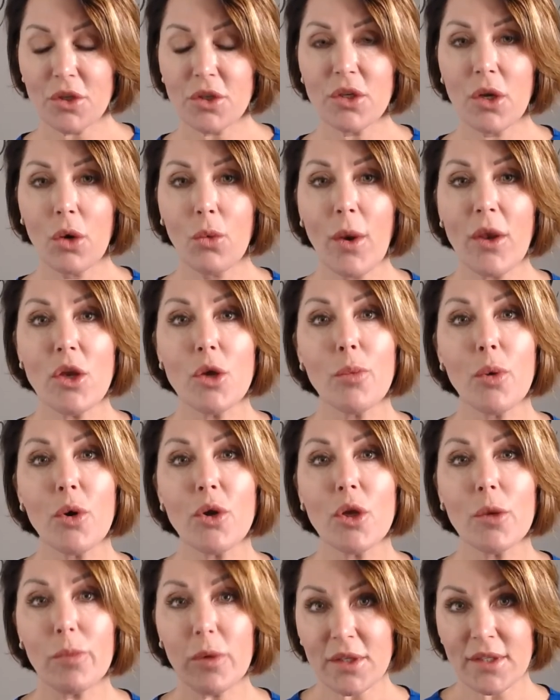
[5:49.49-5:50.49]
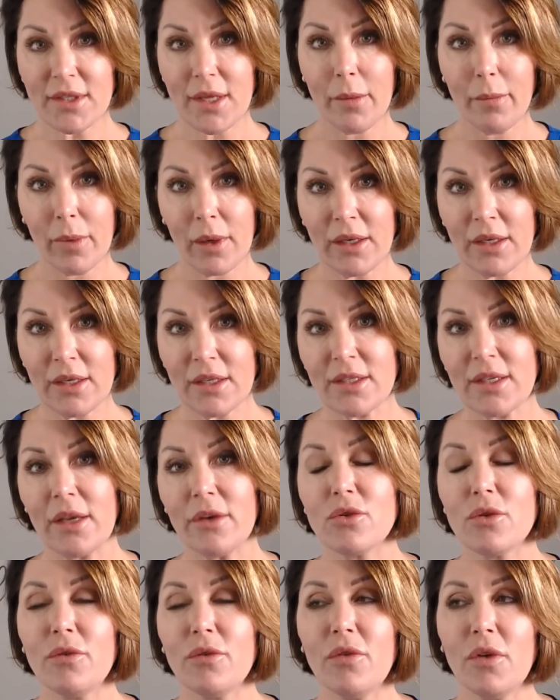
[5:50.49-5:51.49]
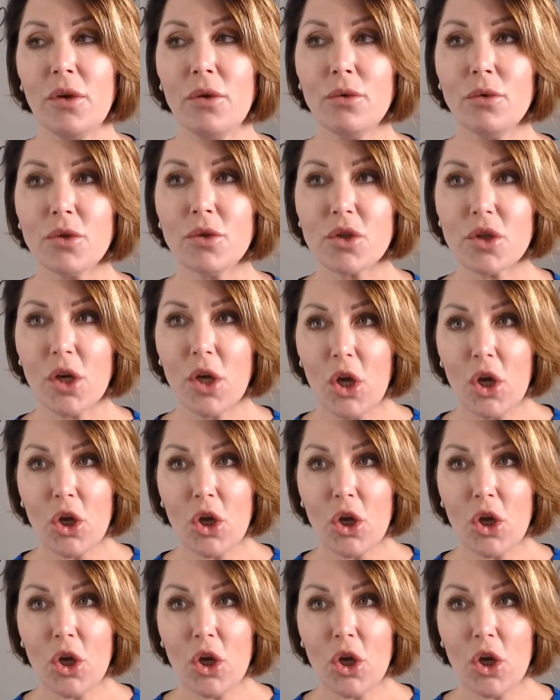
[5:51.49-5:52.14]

So when you put your blood sample in your centrifuge,